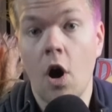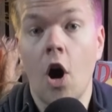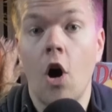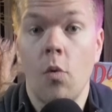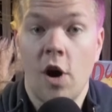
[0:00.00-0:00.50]

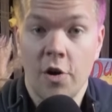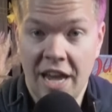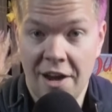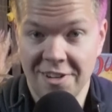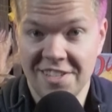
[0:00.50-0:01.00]
all while
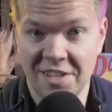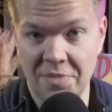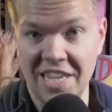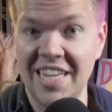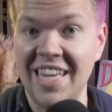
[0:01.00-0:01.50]
countering
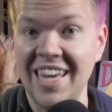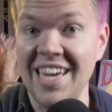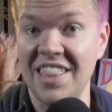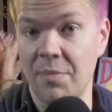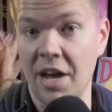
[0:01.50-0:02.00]
something key that